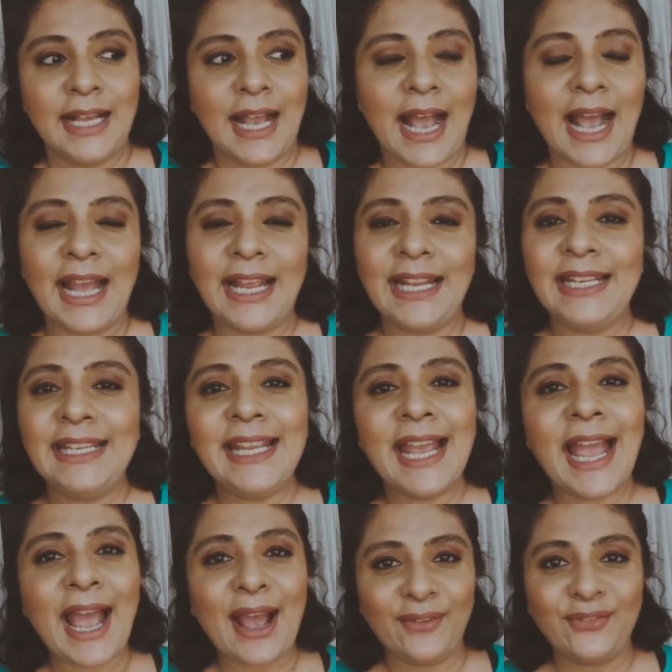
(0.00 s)
I
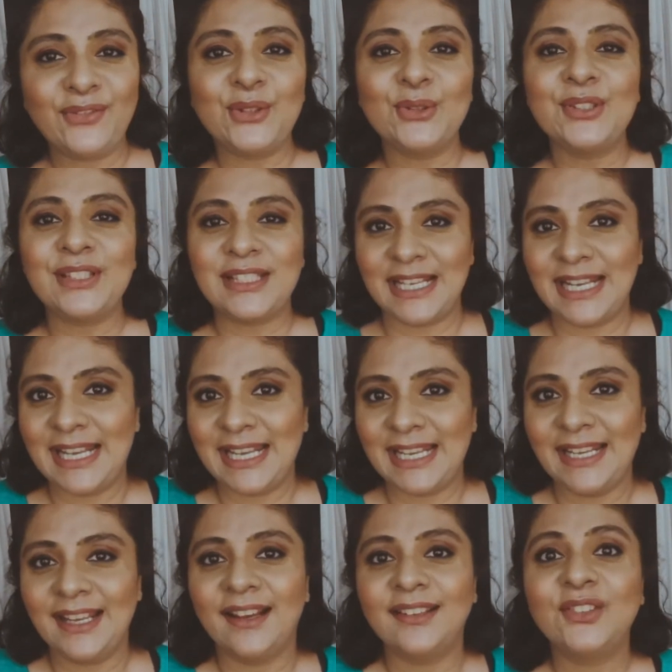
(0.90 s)
have to
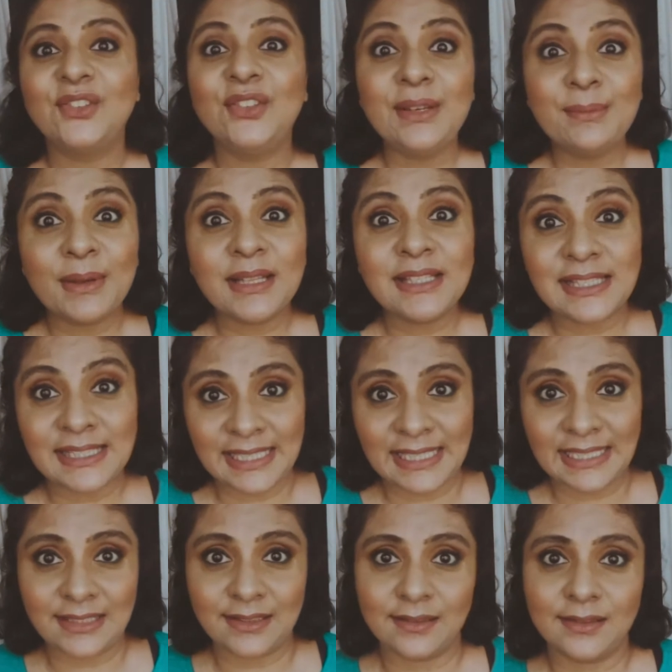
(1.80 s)
say 3 months
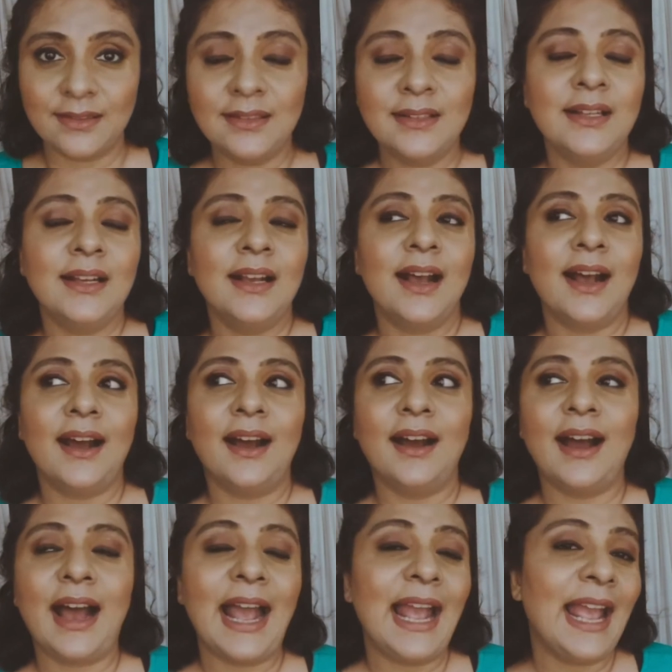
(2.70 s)
later,
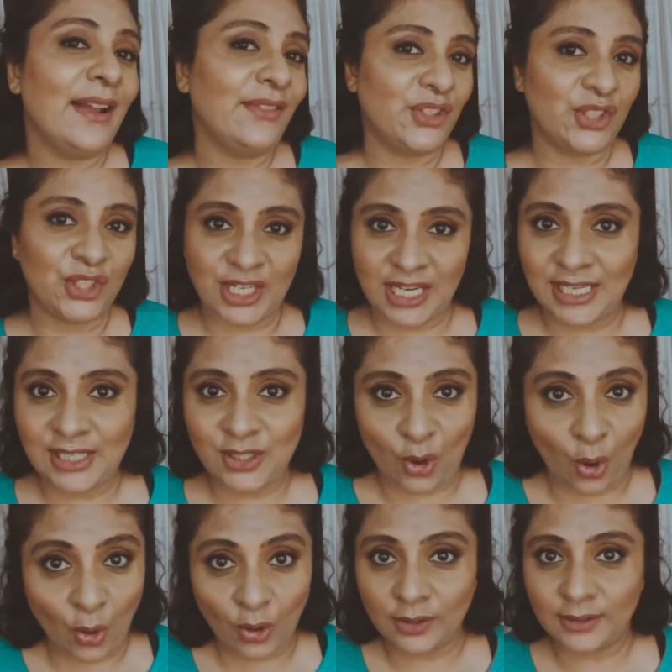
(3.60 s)
I have to change
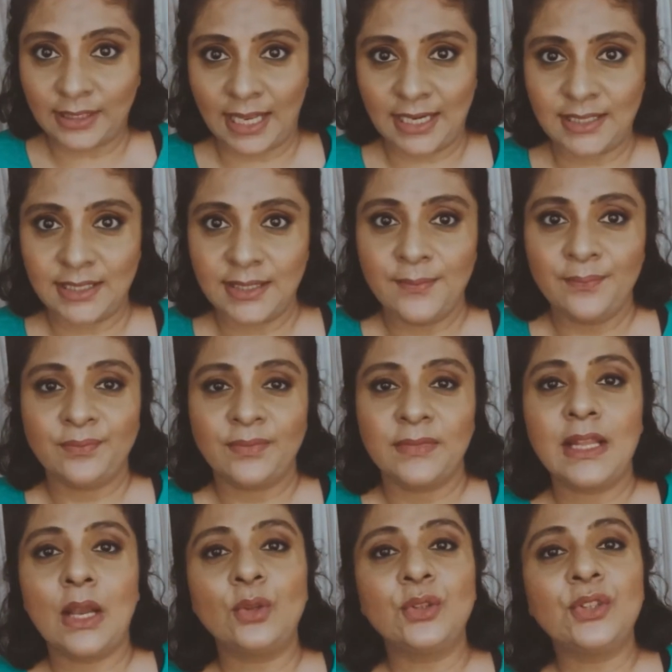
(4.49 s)
all that.
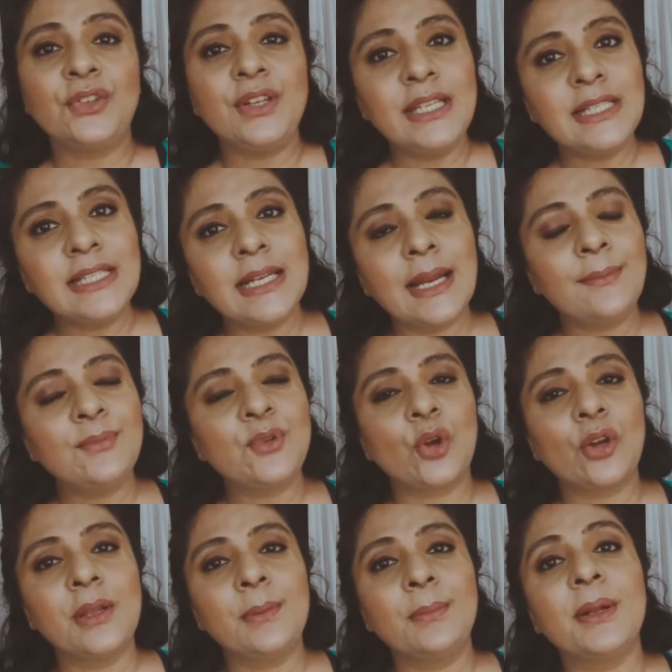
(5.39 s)
Now, the reason I'm
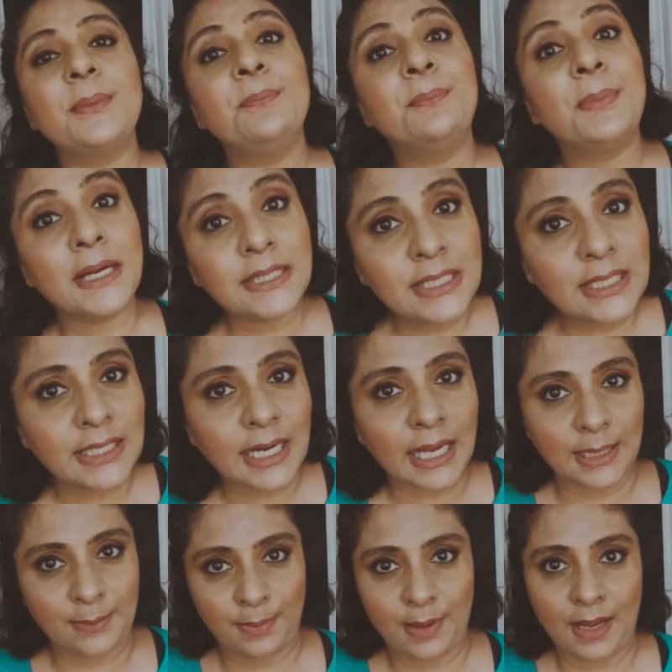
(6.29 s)
talking about budget
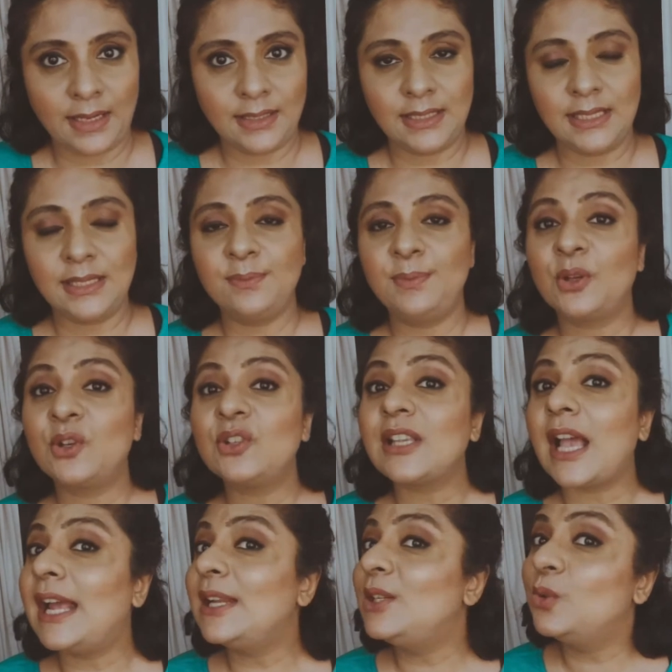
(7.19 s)
iPad is because
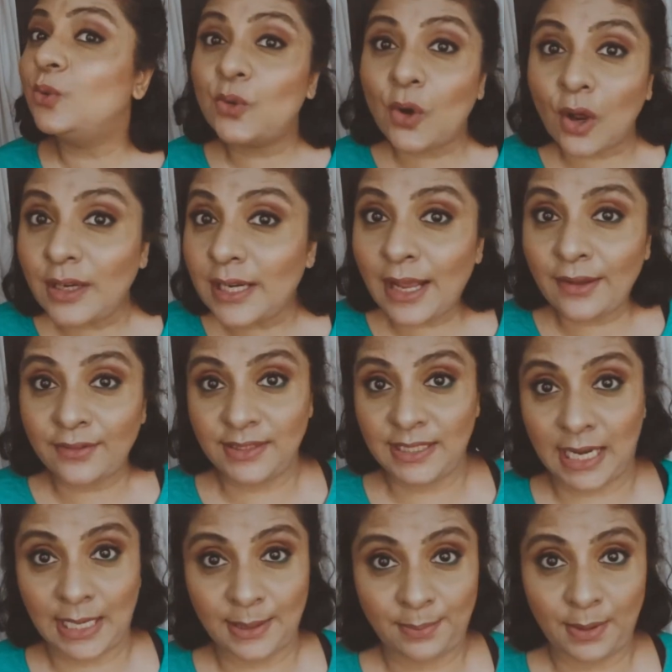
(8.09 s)
I do not have the
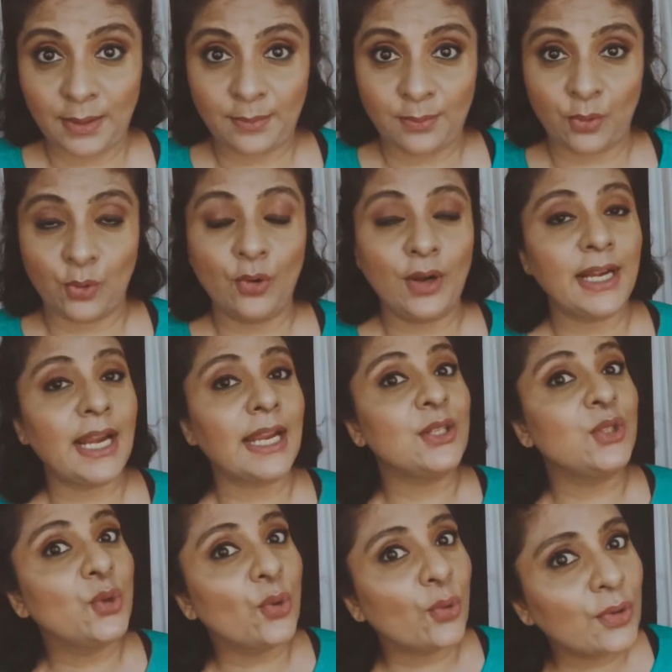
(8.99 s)
iPad Pro and I
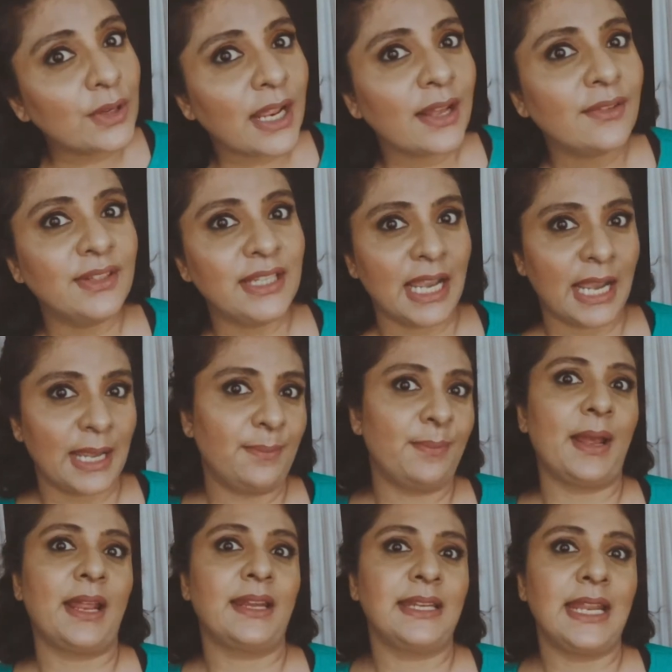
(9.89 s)
don't have the
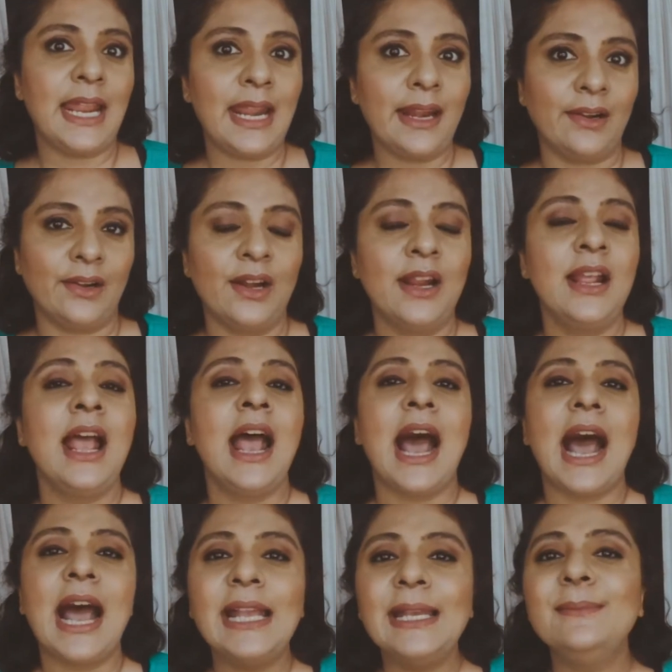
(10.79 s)
iPad Air.
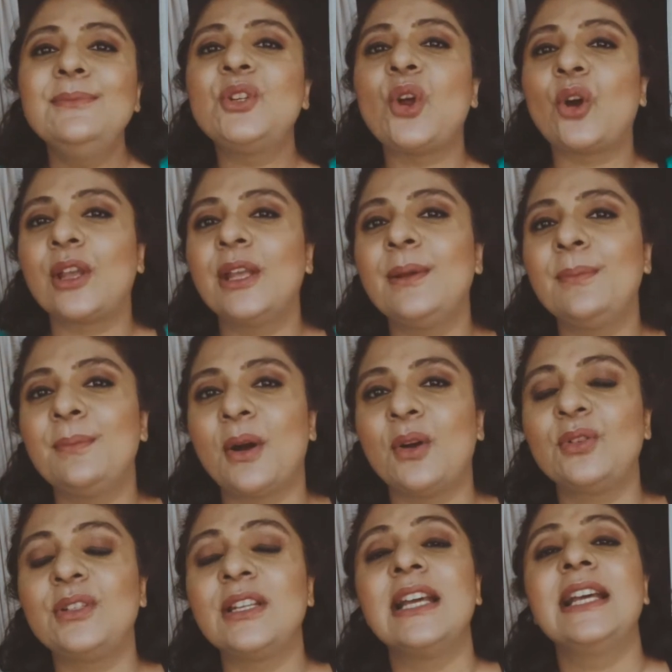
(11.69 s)
I am talking
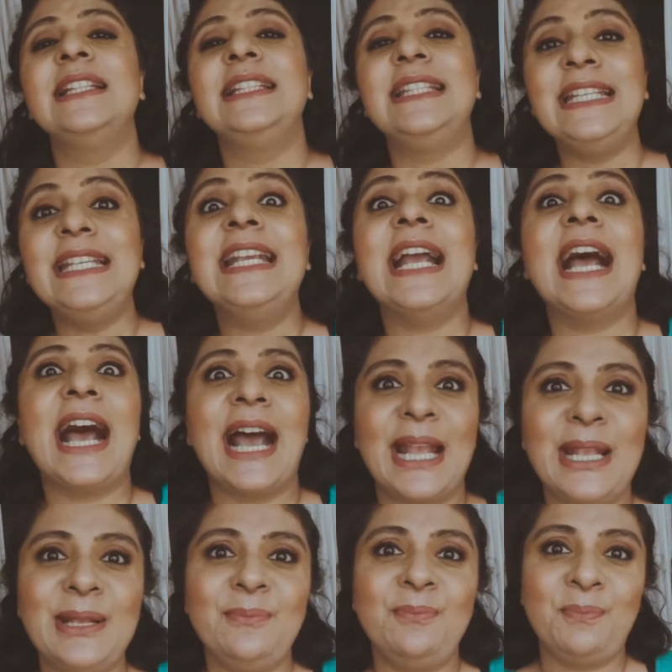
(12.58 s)
about the
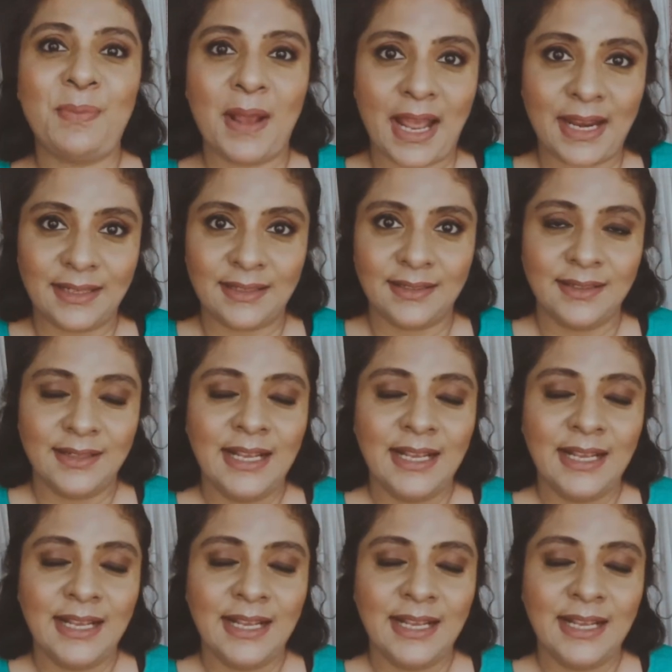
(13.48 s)
iPad.